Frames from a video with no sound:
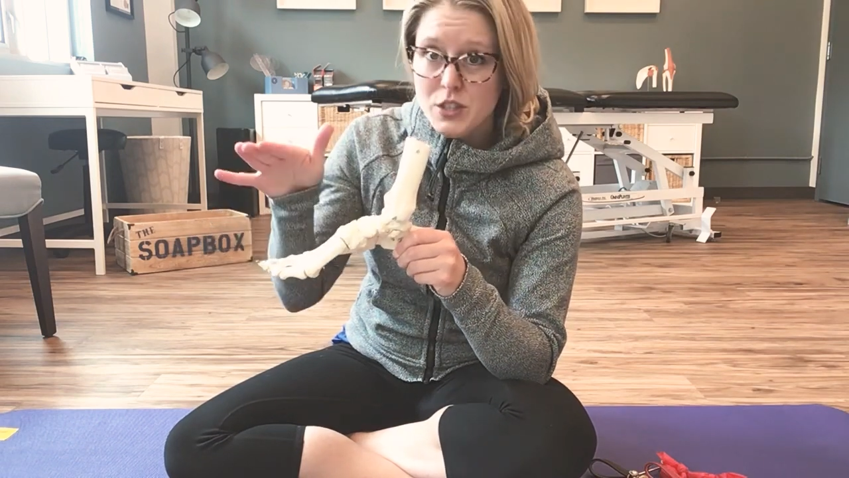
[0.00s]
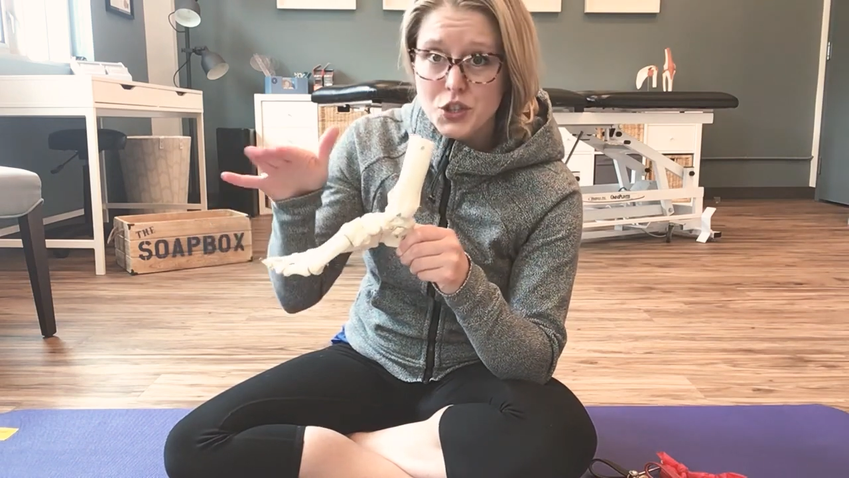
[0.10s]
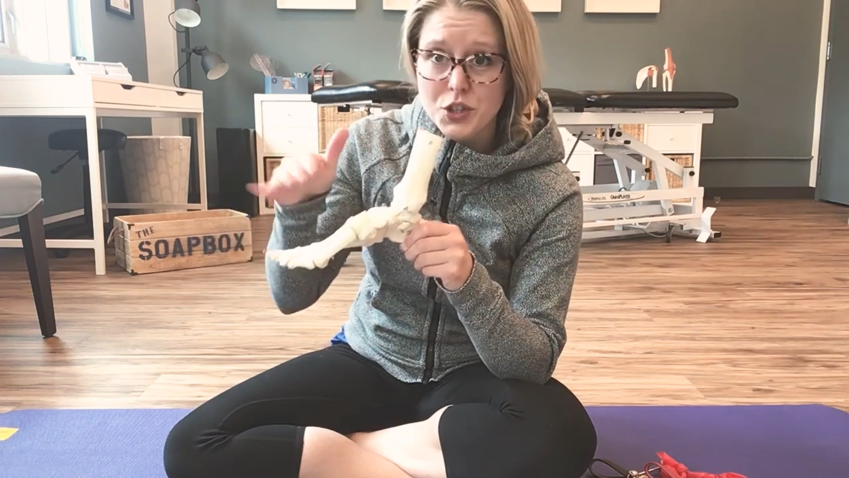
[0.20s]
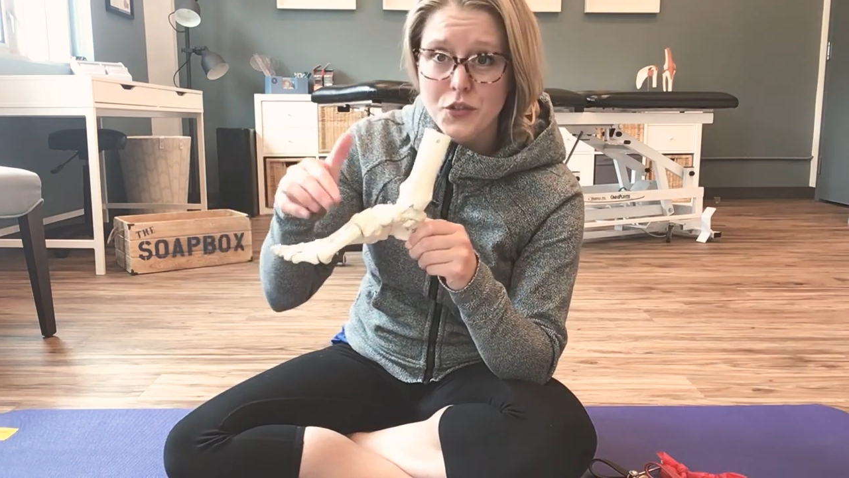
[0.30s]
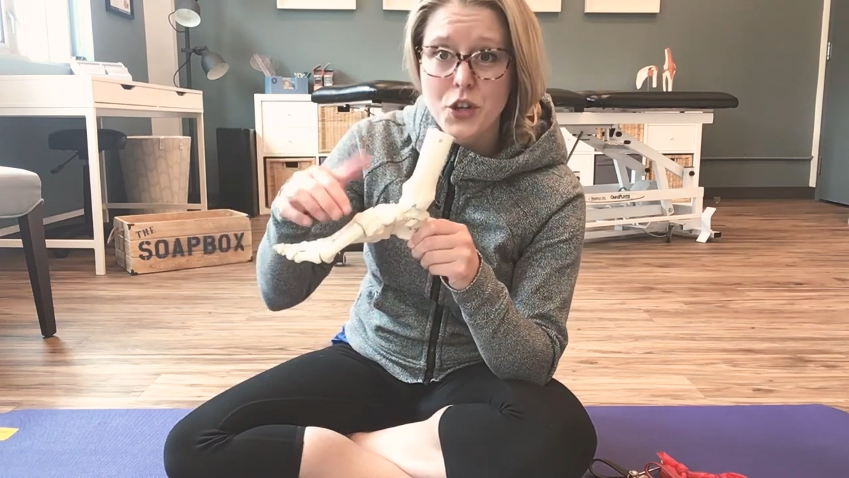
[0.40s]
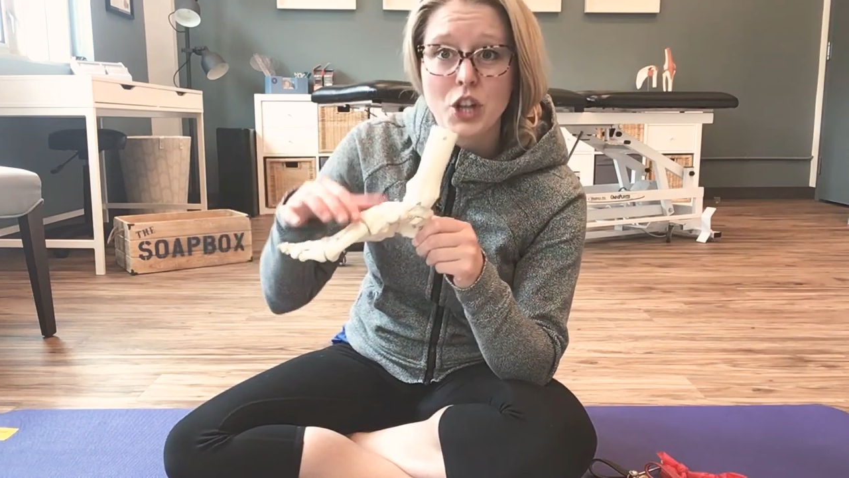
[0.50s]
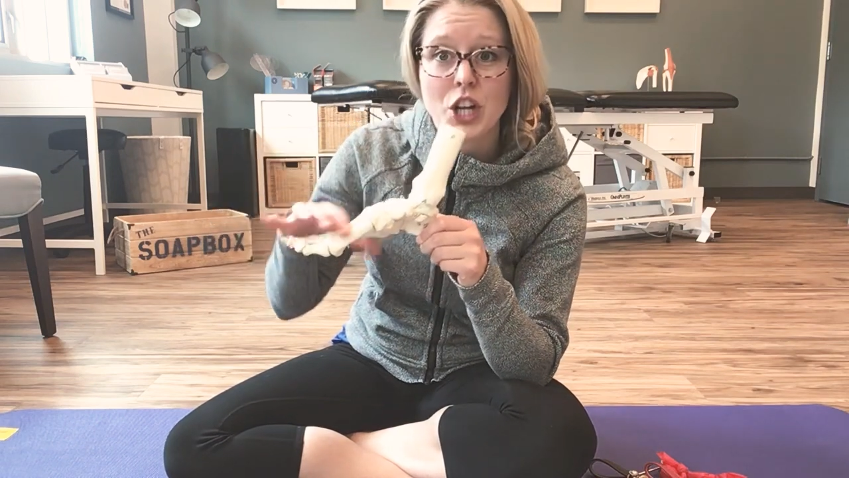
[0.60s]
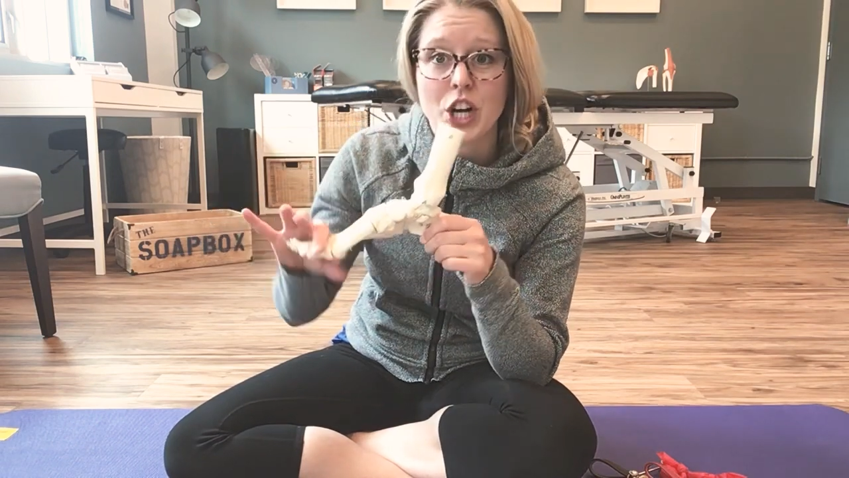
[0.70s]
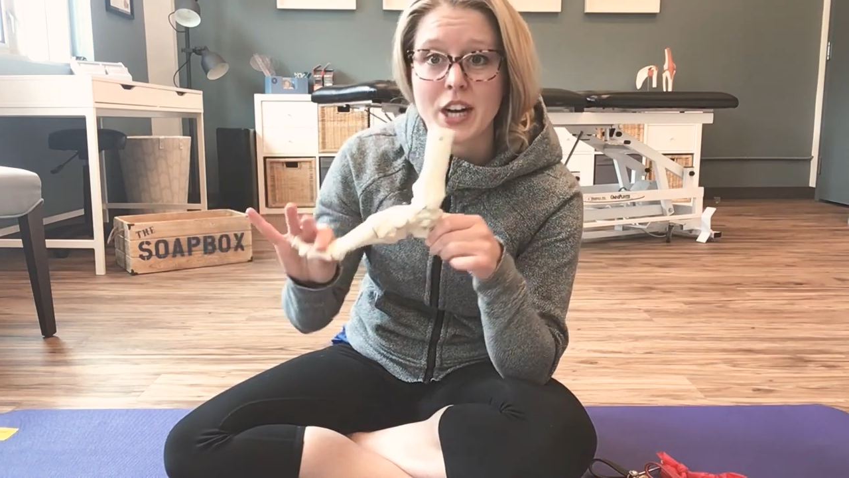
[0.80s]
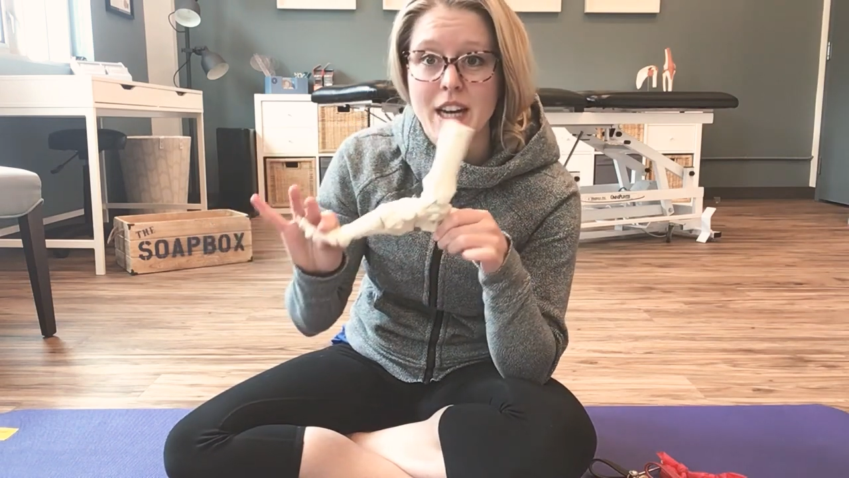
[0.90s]
So if you
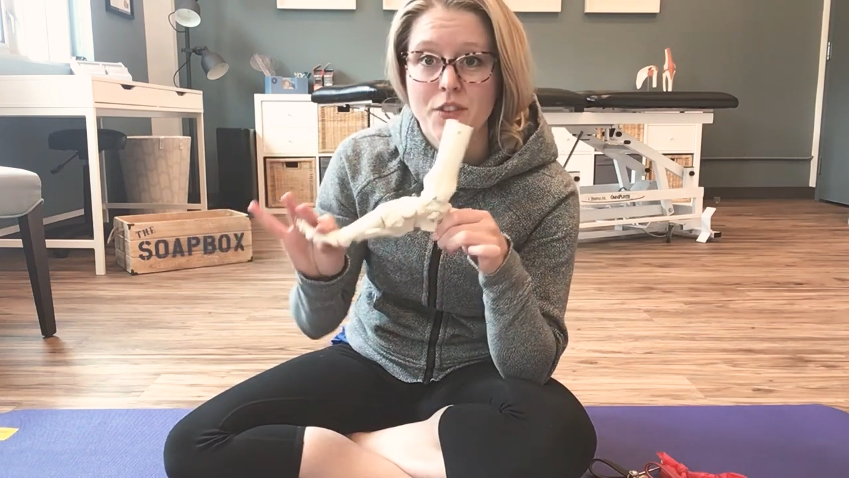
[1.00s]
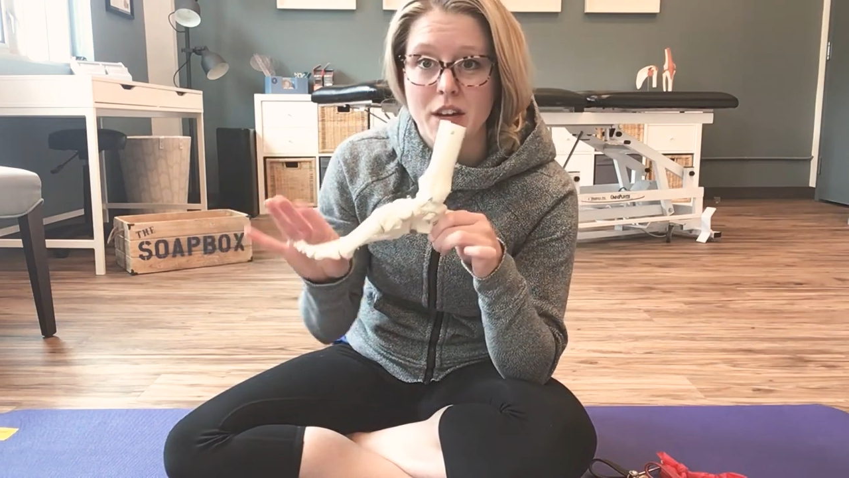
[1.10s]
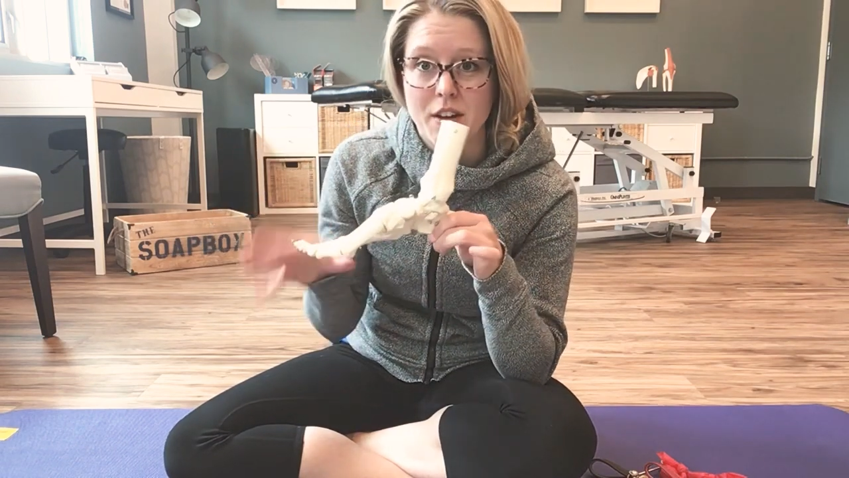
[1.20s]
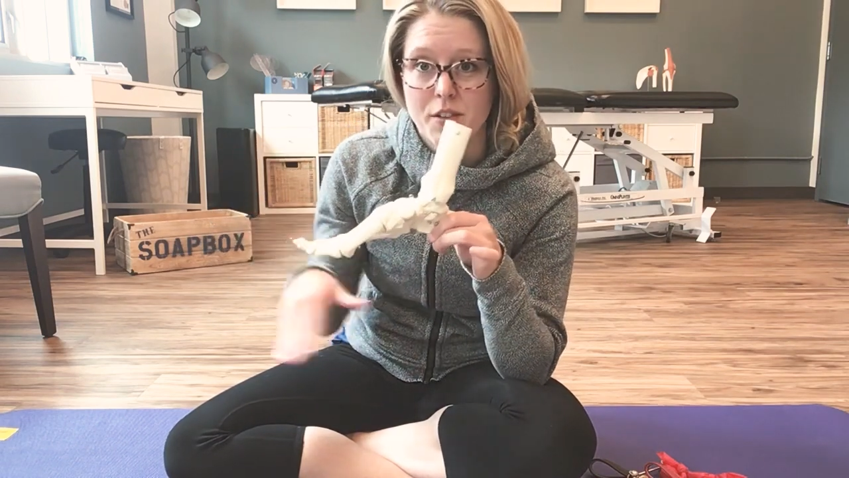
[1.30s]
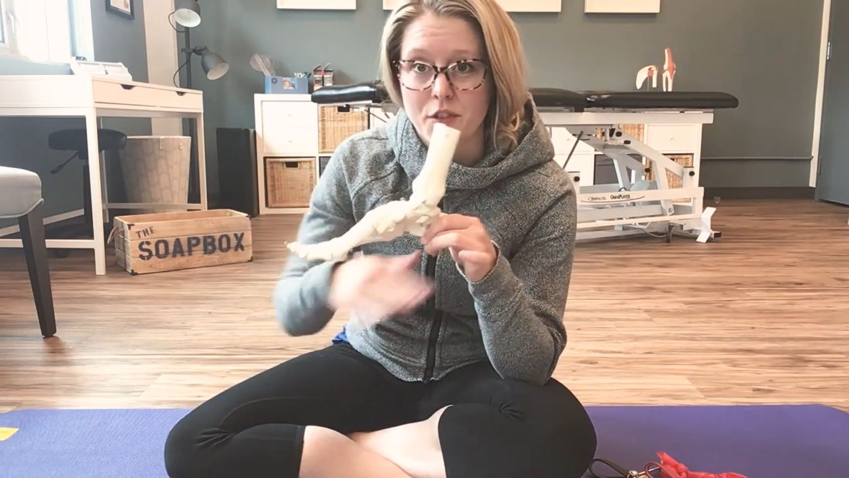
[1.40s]
look, and